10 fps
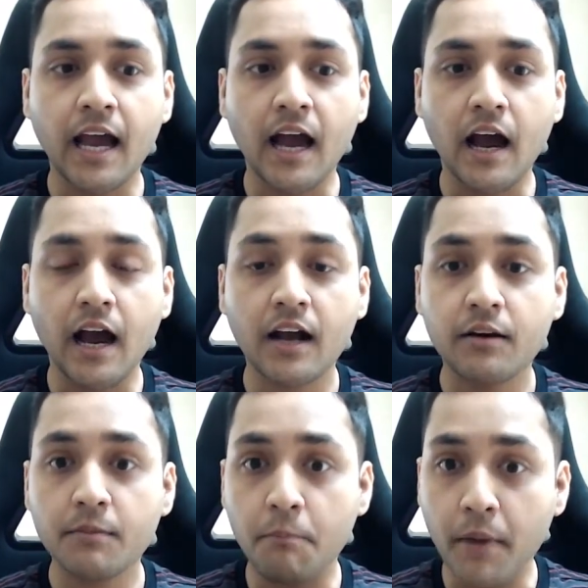a
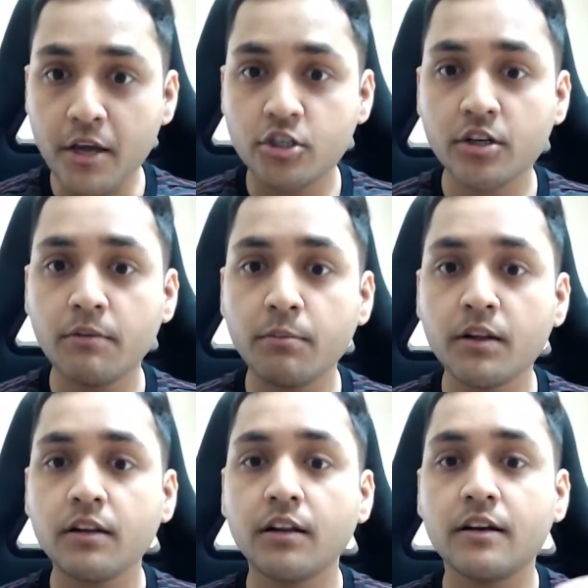
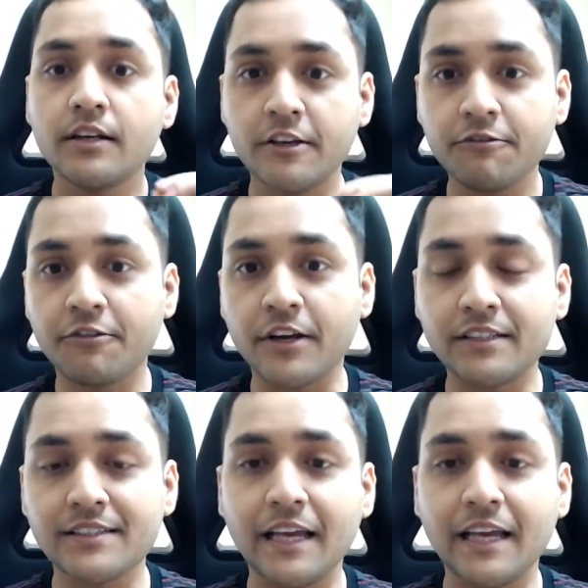measurable difference